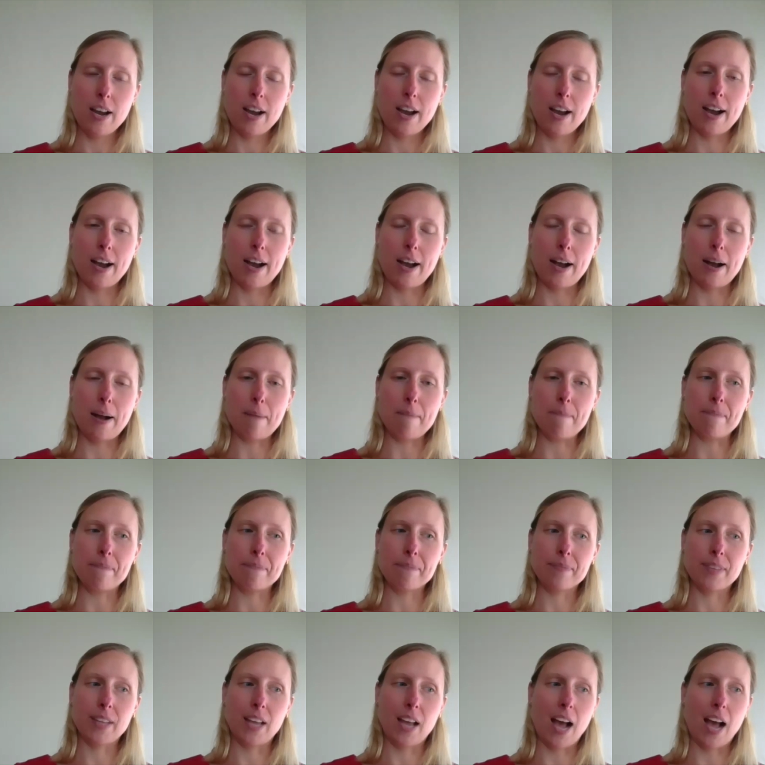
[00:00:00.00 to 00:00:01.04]
um,
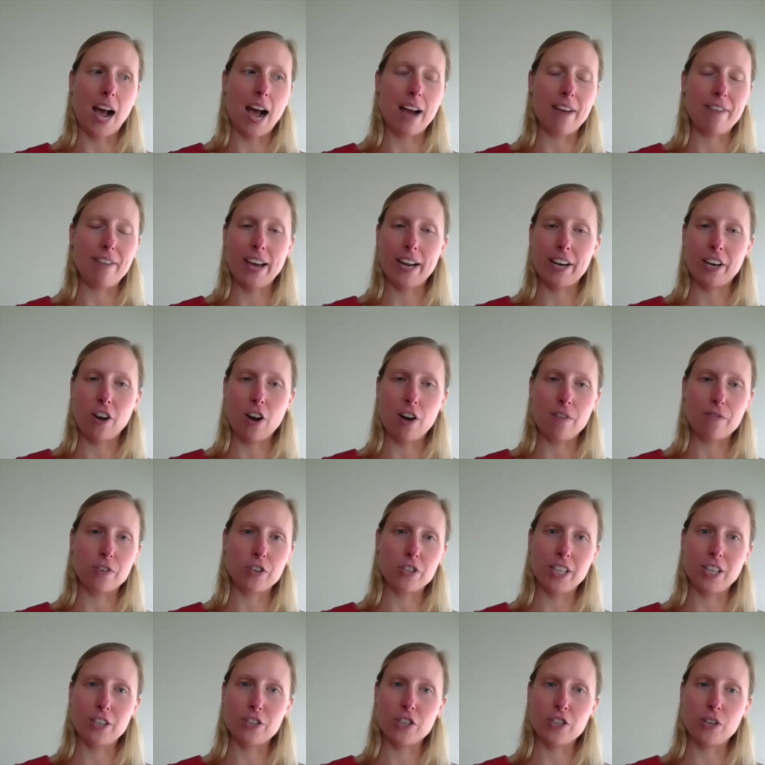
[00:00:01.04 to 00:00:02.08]
I've had a
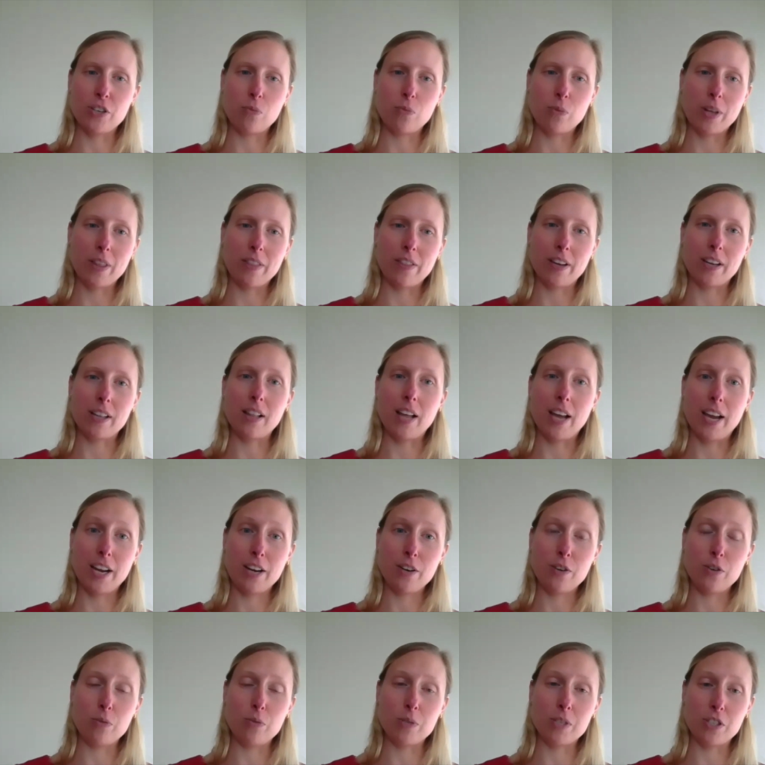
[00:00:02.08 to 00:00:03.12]
conversation with a client
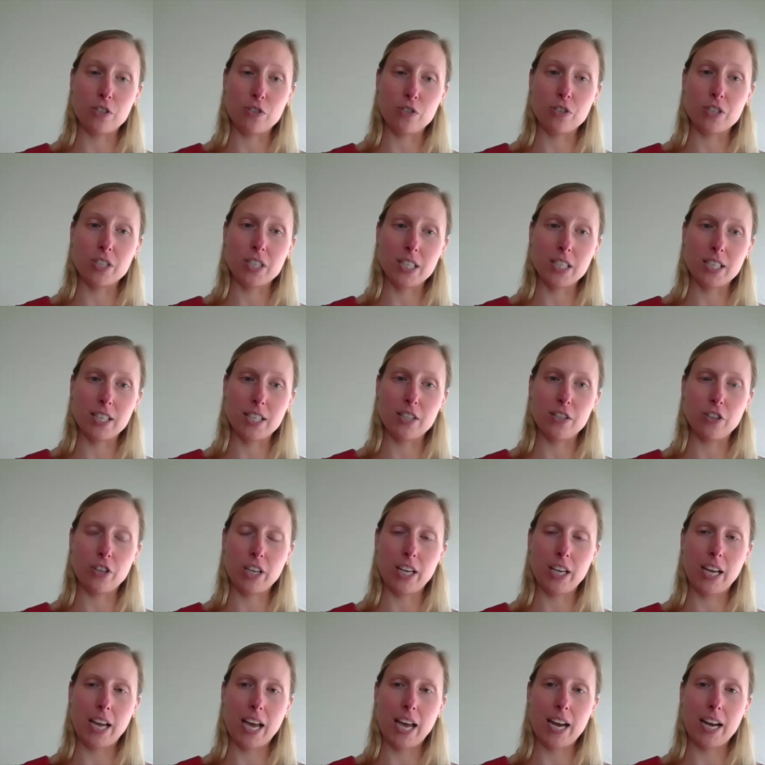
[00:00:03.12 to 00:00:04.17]
who was interested in
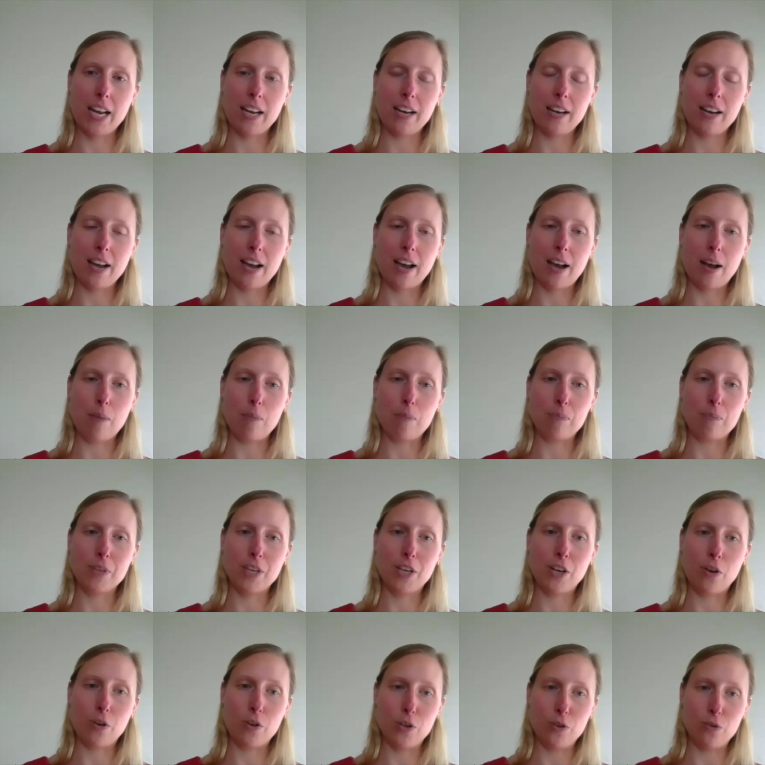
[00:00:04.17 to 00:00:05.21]
looking at it. Um, you
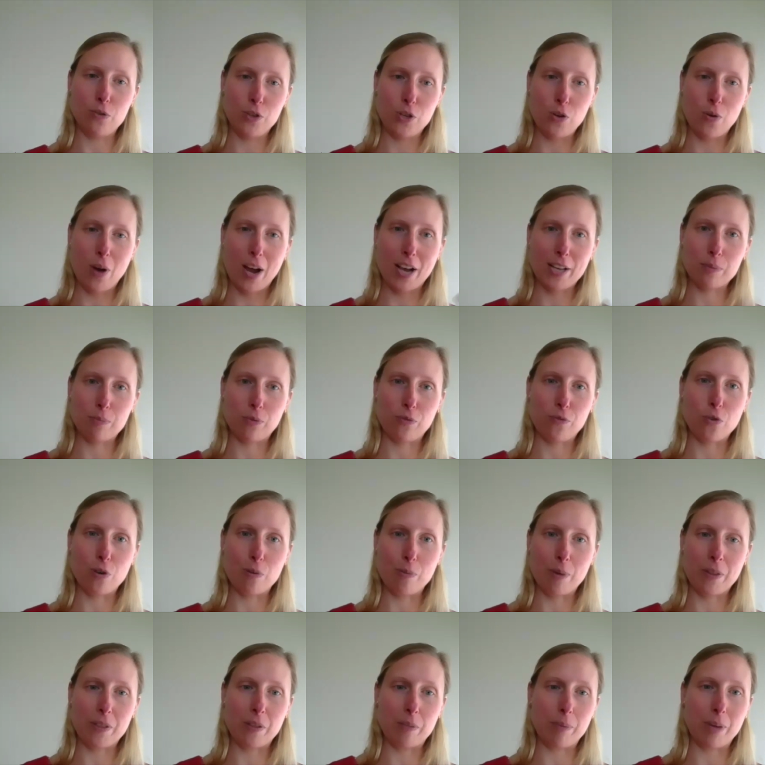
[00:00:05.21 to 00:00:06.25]
know, you, you asked before
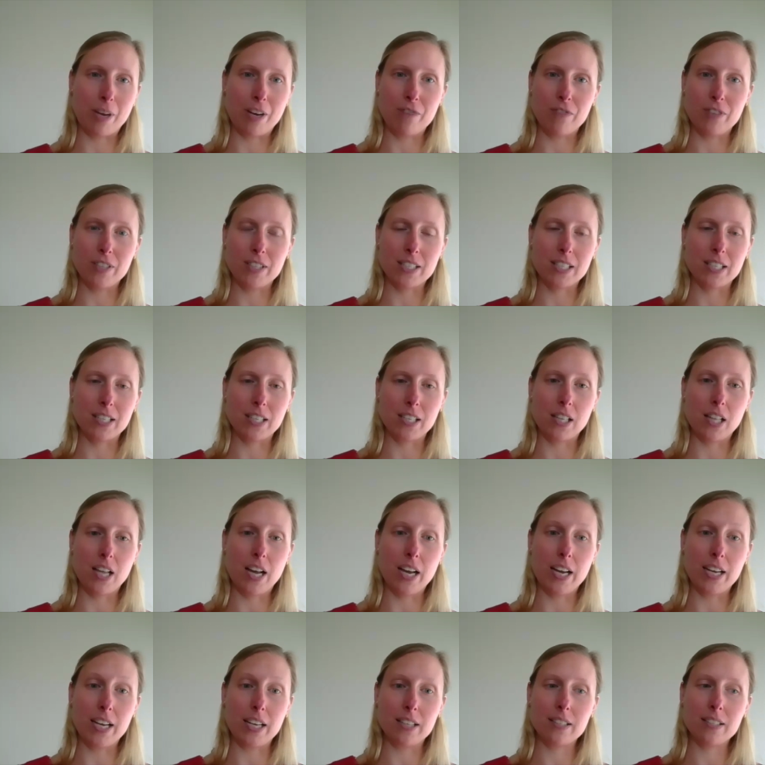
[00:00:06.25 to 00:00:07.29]
about the benefits to the
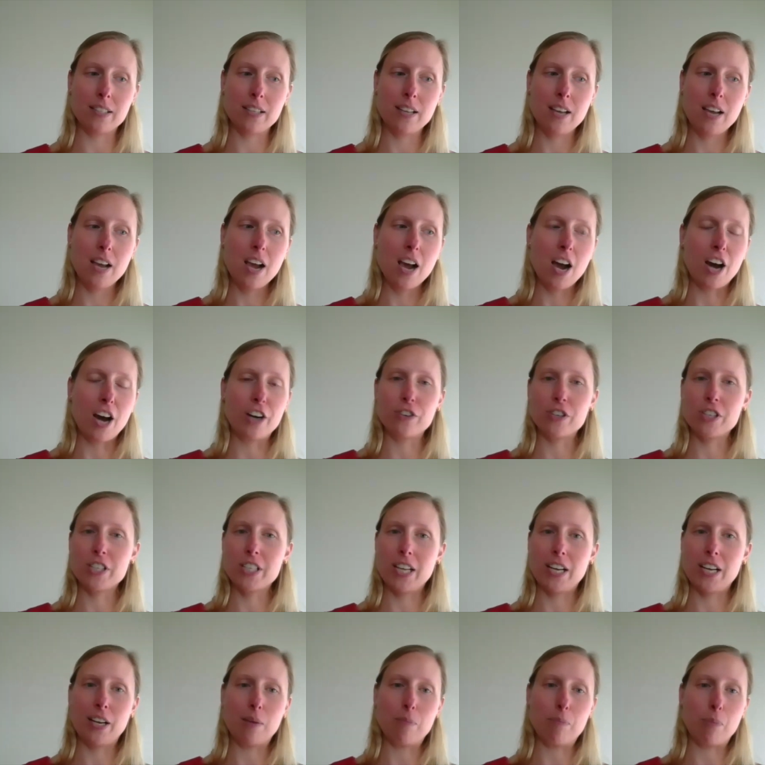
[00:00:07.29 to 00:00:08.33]
clients,
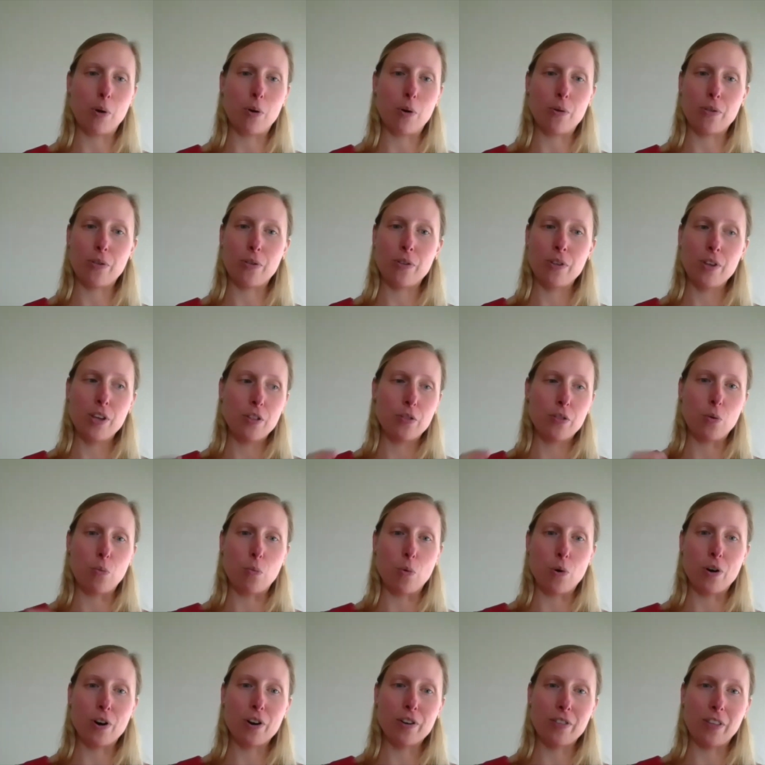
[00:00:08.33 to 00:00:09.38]
understanding both the
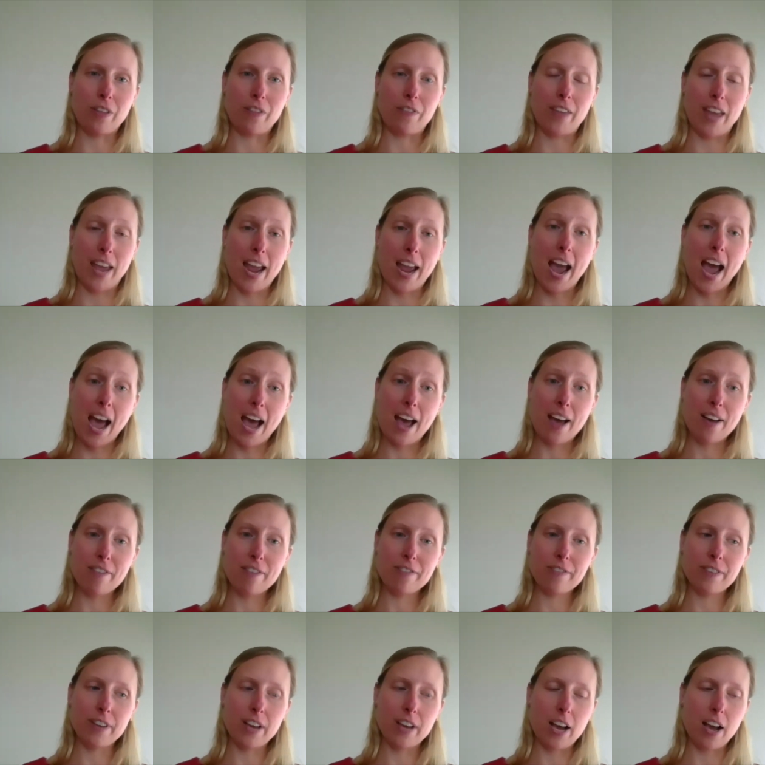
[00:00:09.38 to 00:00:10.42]
work that they have,
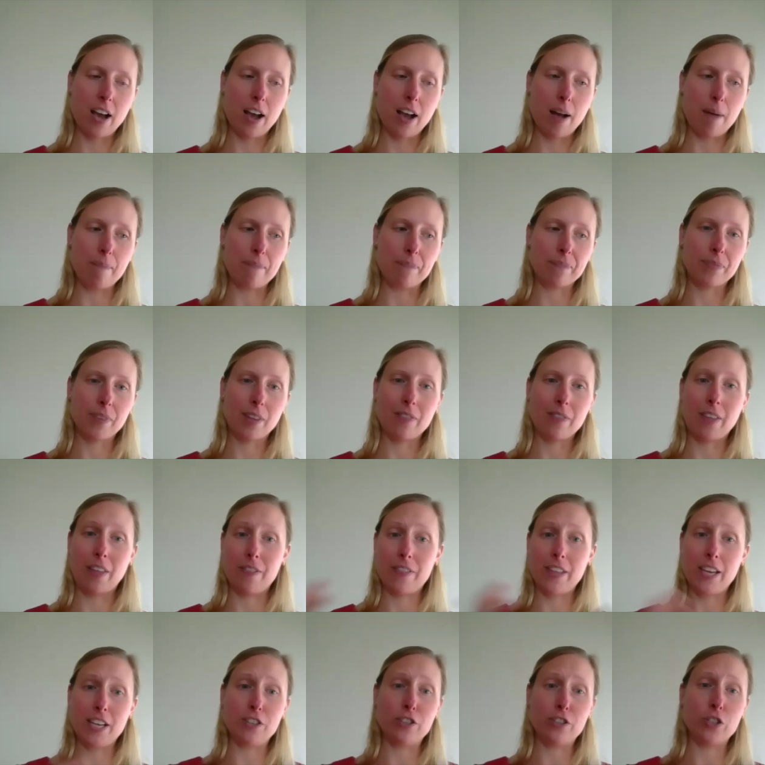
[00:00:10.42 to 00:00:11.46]
um, that
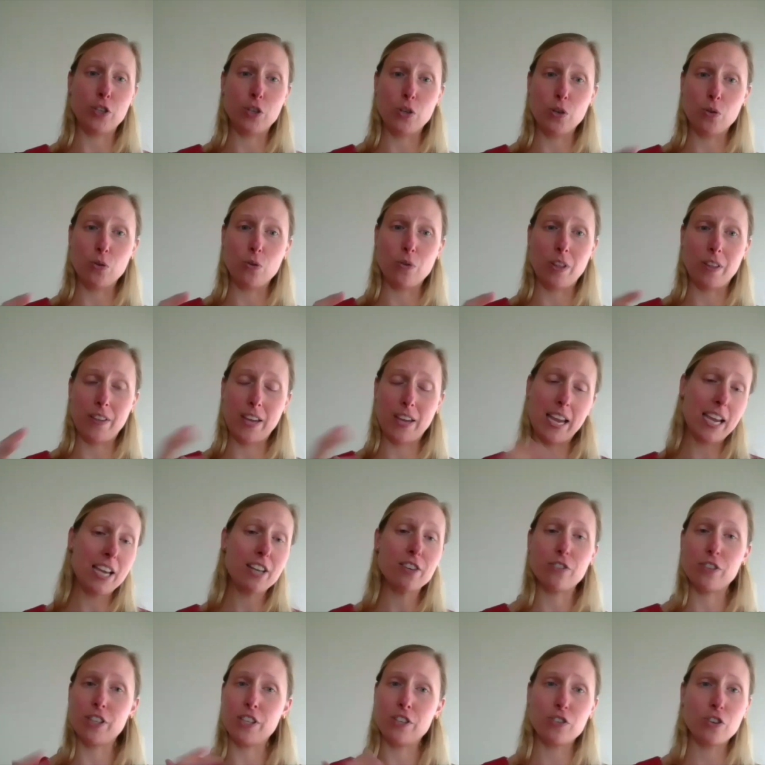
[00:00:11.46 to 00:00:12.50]
they do, that they
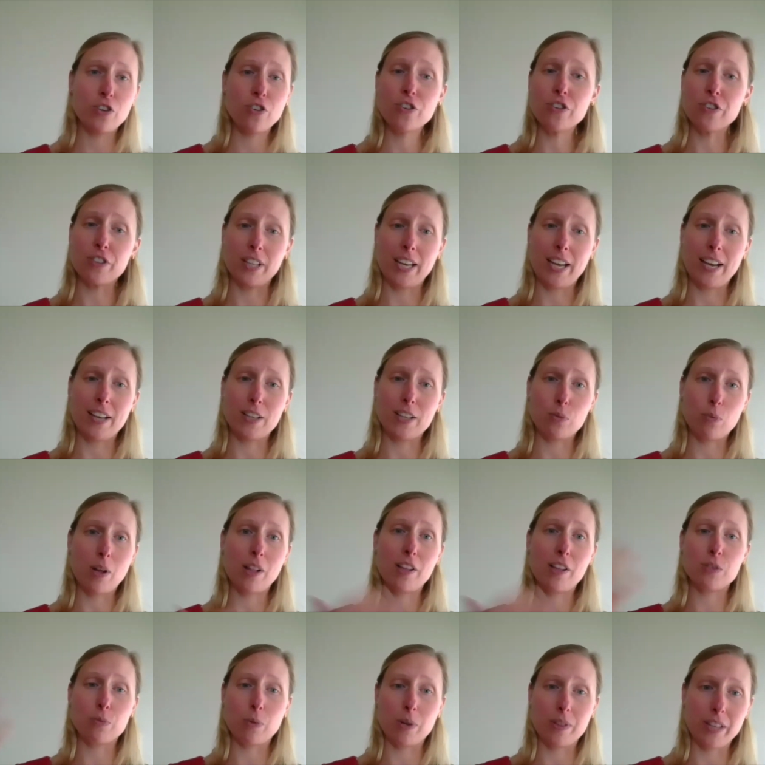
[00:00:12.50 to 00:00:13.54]
handle internally, as well
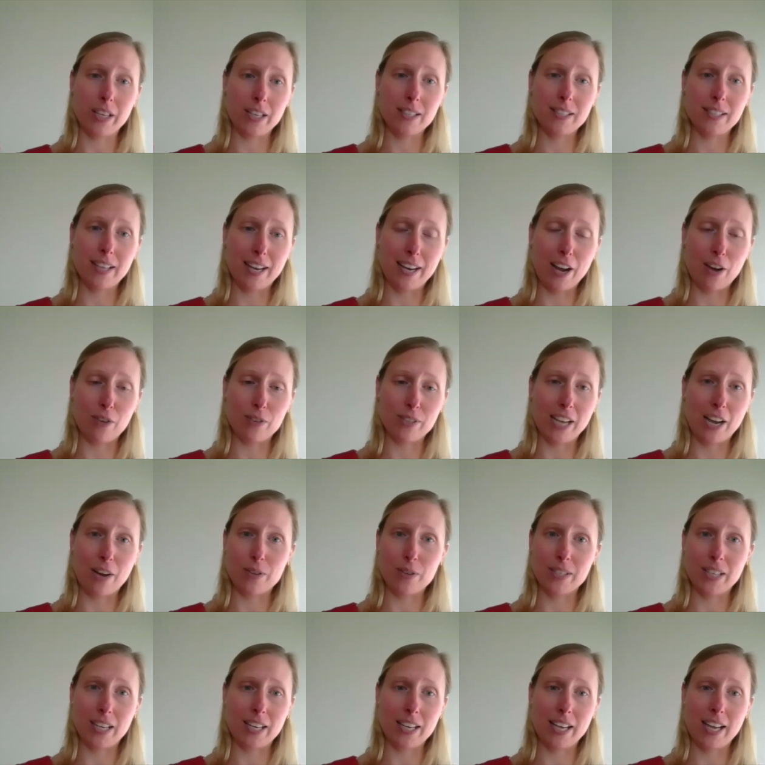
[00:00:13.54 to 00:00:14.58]
as what they send out to
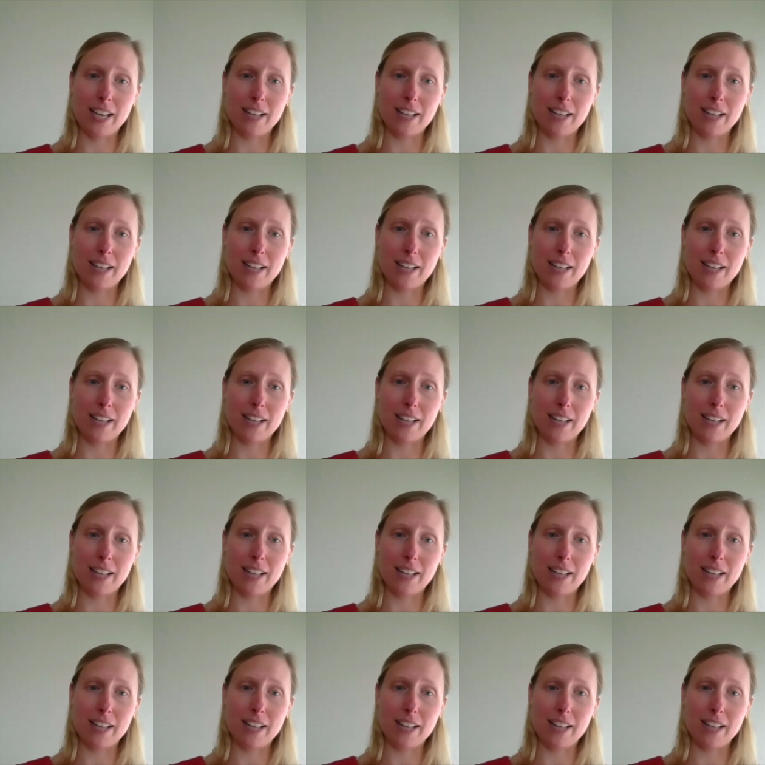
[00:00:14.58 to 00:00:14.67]
outside